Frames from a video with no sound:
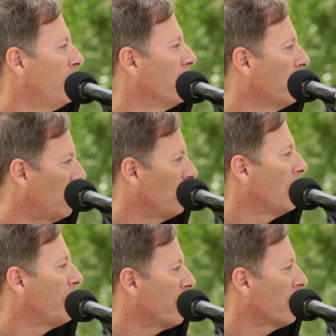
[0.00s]
putting two
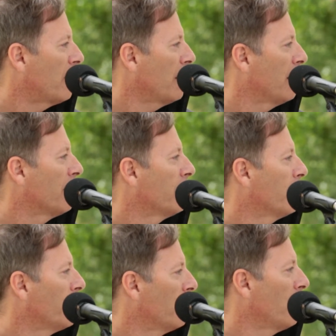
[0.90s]
opposites together
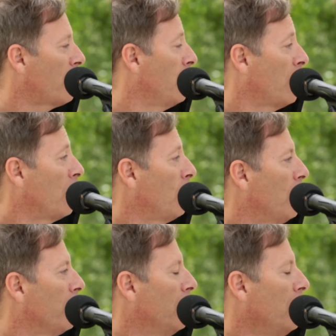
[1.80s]
to produce you don't know
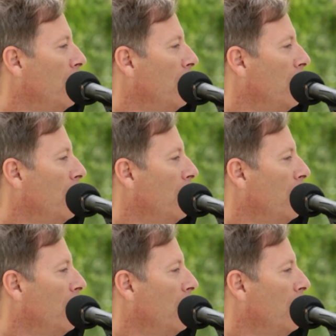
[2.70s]
what.